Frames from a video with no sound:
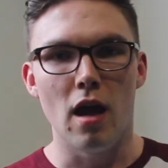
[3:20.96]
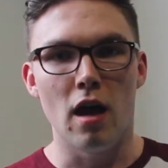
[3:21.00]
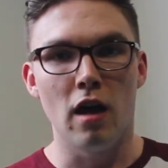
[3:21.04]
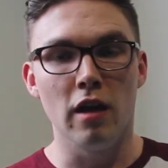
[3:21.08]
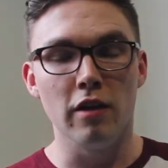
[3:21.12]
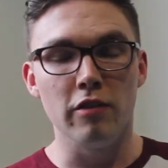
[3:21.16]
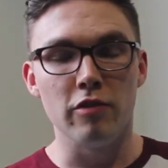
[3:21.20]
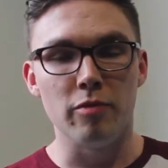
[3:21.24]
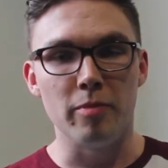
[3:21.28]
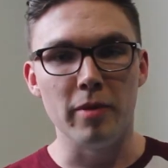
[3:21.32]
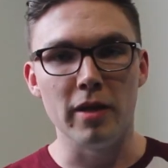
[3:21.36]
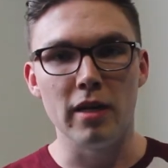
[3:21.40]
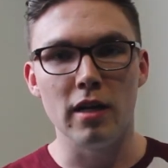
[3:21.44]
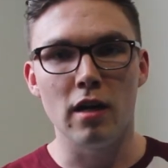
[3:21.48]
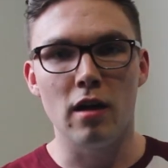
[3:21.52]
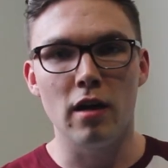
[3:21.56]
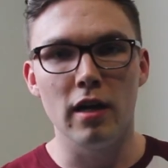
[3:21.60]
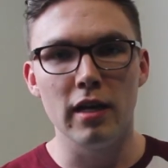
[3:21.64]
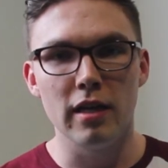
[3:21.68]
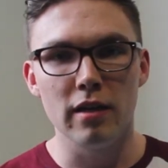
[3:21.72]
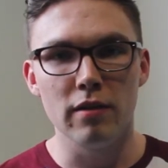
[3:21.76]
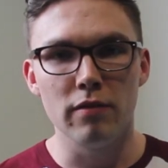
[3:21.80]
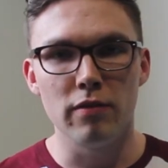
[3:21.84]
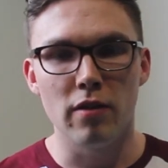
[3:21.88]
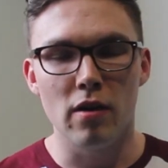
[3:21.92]
I've been
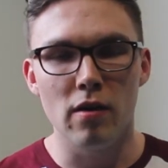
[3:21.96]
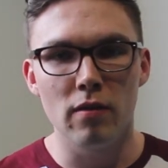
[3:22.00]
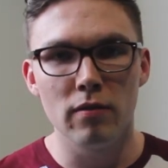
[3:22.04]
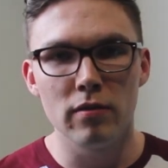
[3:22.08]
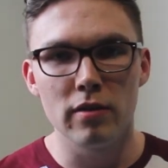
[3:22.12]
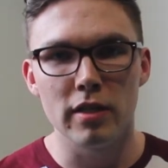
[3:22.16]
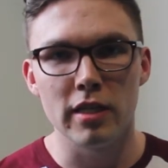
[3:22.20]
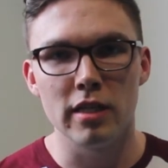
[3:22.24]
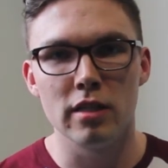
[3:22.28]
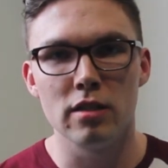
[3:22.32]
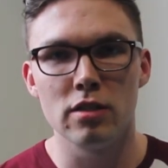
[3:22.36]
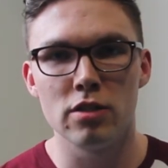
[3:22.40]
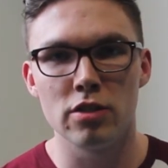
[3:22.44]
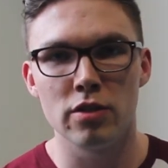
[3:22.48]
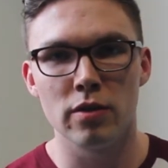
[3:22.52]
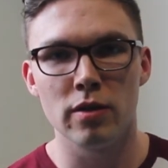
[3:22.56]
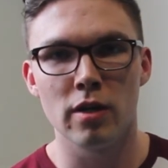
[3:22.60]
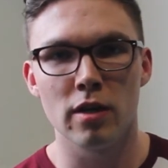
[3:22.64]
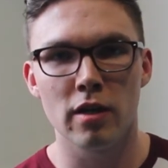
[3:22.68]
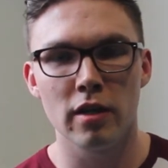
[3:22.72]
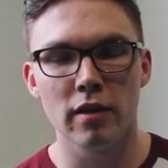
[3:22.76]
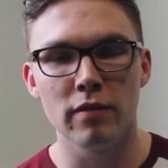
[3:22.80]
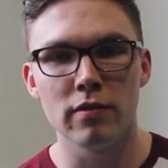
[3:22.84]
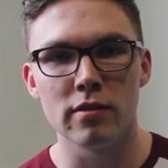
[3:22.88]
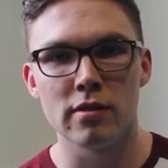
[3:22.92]
highly involved in
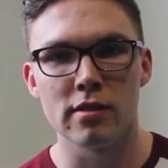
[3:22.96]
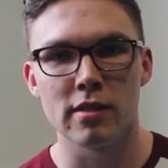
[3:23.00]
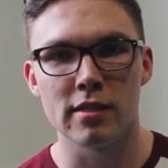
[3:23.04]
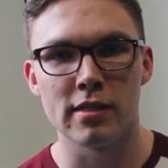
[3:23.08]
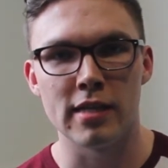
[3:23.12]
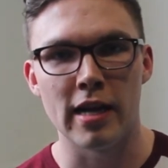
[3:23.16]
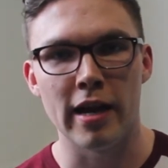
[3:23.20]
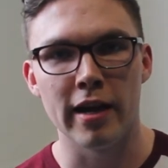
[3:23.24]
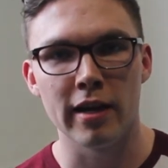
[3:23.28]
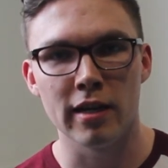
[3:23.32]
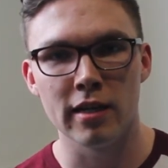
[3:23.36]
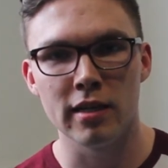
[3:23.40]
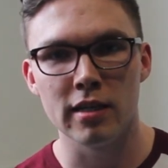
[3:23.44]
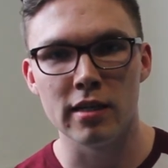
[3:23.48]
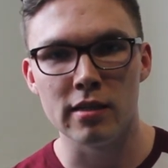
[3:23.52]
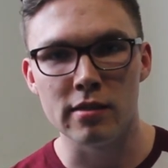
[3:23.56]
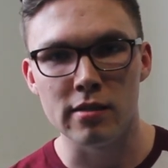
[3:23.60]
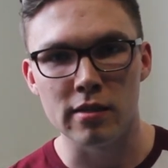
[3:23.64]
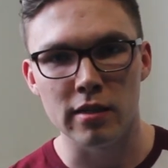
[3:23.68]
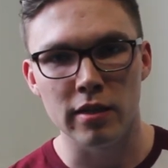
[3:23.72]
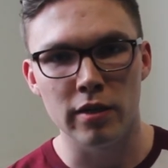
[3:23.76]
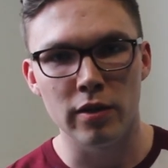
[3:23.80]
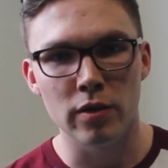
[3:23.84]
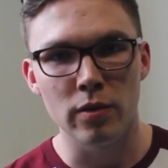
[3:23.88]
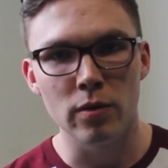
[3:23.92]
student life since I started in
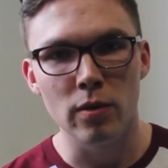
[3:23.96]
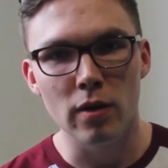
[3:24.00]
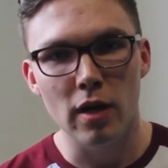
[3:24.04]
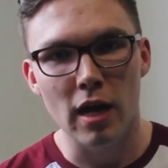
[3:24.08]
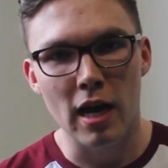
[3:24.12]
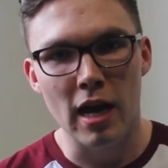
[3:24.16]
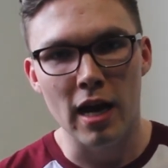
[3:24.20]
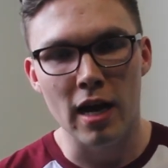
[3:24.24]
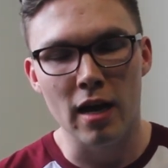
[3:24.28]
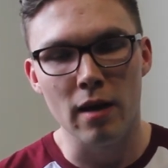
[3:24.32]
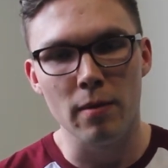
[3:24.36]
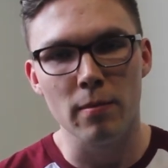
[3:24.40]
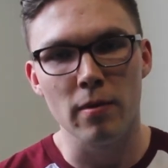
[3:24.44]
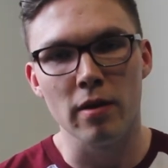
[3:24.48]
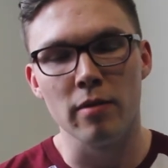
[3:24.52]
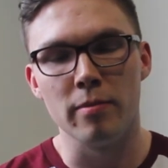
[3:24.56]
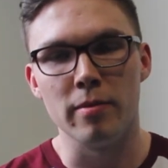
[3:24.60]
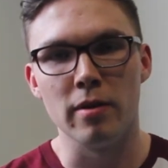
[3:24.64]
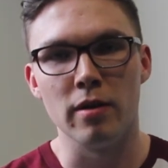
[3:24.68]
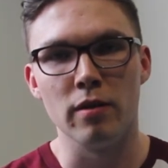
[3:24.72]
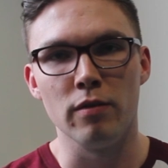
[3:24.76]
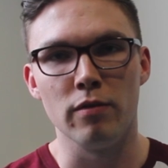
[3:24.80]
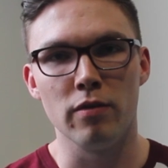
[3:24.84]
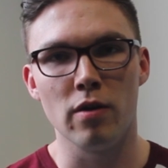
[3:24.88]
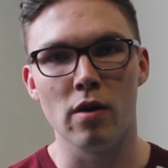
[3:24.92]
DCU. I've
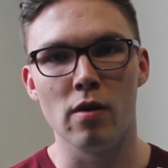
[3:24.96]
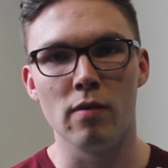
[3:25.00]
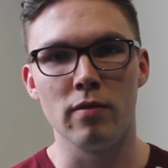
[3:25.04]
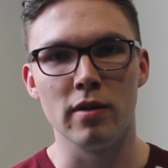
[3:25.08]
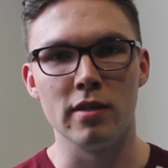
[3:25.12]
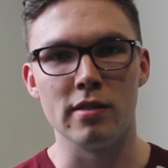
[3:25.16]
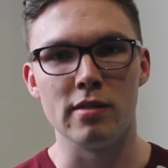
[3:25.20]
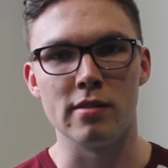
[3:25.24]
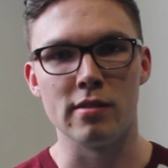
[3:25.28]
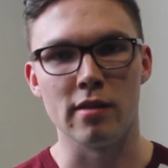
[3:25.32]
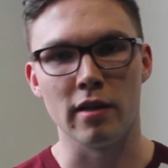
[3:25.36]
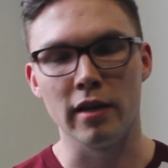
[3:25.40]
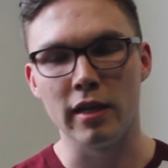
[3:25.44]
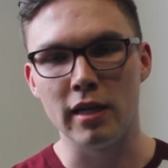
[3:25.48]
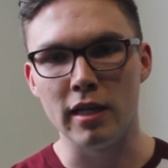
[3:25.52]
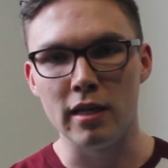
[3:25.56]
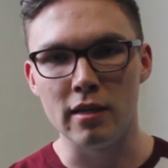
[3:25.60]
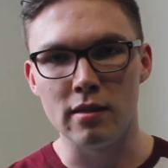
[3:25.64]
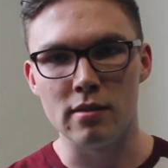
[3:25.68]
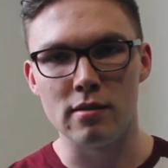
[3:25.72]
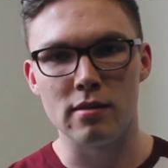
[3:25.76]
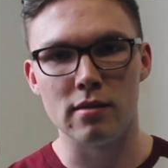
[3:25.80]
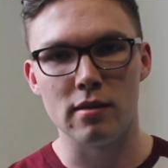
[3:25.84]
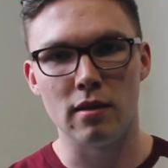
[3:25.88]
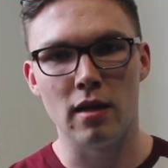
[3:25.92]
been involved in
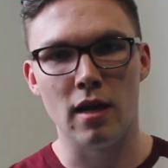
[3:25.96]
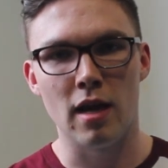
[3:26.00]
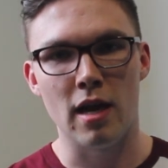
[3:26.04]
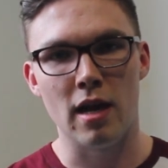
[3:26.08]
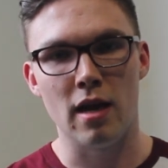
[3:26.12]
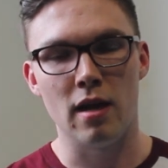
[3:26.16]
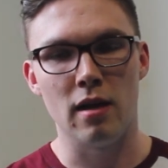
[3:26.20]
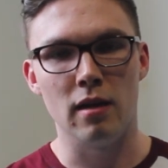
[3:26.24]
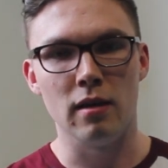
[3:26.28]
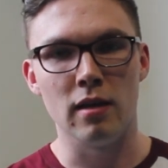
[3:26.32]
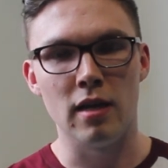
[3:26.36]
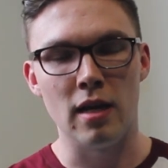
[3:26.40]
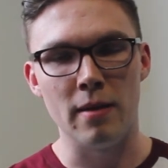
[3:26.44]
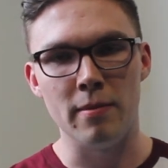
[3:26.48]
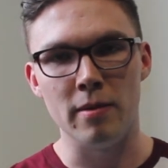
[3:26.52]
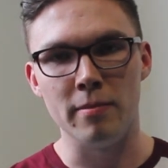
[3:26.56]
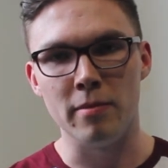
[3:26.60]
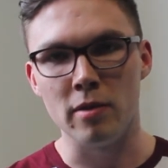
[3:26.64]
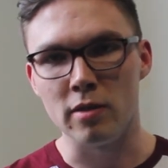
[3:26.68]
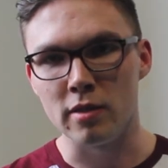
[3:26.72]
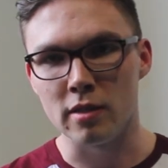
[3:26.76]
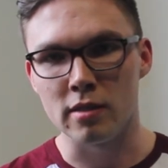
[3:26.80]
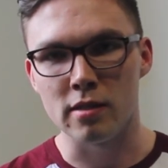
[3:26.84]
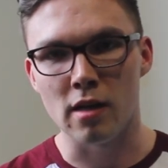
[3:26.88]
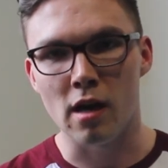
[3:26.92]
societies, namely
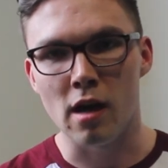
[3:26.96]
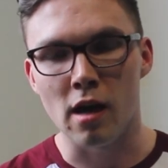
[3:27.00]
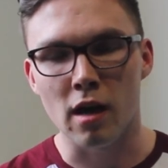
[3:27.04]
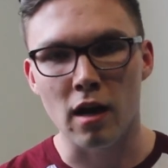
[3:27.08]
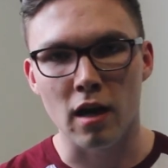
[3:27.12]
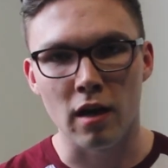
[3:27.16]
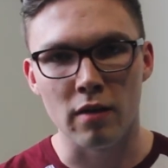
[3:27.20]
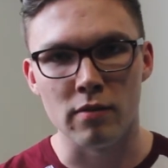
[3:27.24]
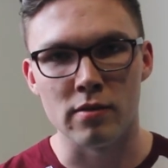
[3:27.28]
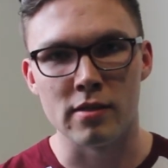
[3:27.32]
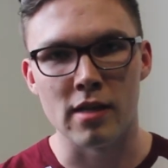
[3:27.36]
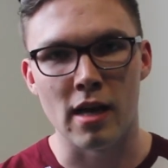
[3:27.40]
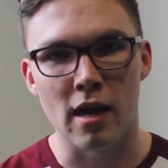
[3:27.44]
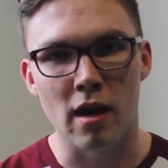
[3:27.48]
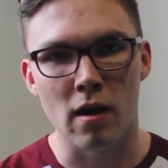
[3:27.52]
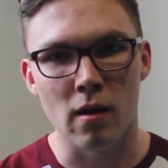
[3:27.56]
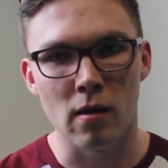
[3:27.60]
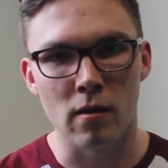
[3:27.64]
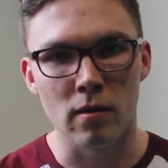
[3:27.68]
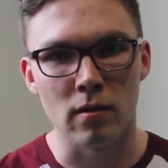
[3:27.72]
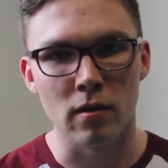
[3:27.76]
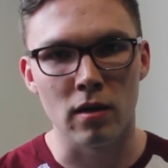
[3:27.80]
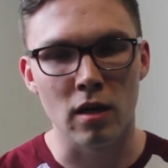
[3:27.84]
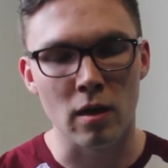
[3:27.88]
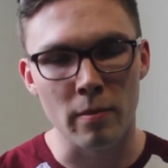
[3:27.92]
Music Sock. I've sat
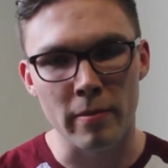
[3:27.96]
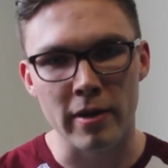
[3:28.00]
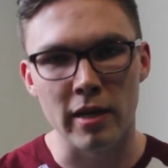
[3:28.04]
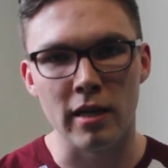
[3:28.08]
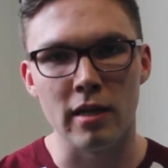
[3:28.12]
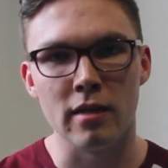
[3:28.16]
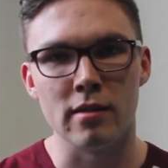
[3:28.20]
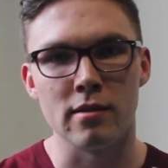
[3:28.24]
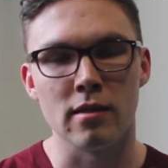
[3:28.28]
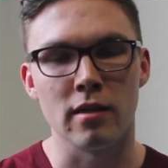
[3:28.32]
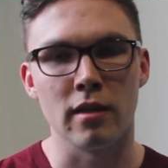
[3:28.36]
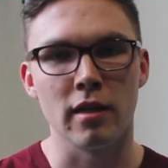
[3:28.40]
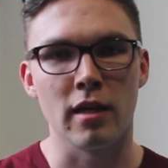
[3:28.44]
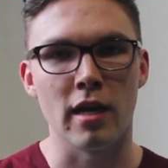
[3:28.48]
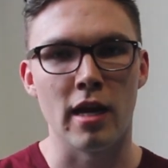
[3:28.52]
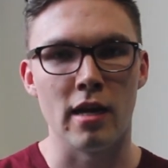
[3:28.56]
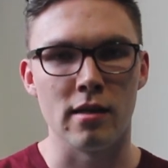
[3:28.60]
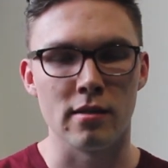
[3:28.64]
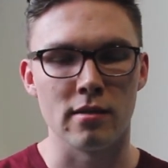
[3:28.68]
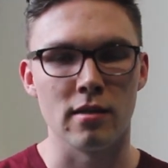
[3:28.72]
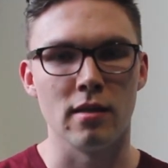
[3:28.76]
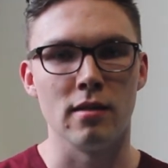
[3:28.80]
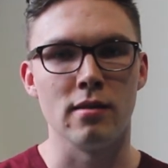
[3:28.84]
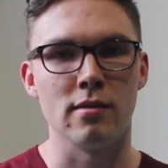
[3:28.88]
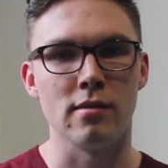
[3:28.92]
on committees like
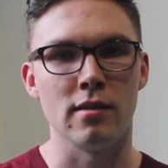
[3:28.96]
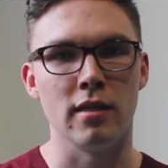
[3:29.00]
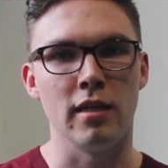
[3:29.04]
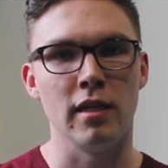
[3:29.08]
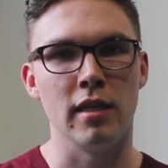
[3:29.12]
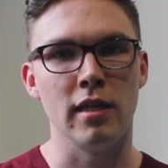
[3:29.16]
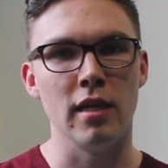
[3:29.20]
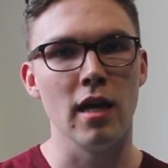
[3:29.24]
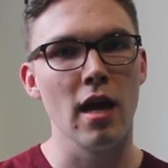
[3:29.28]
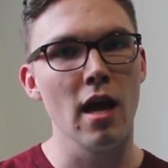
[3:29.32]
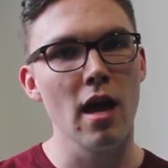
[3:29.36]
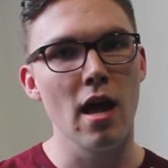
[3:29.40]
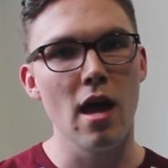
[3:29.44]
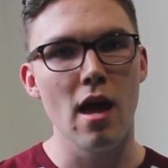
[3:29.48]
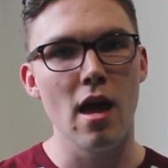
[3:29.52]
SLC.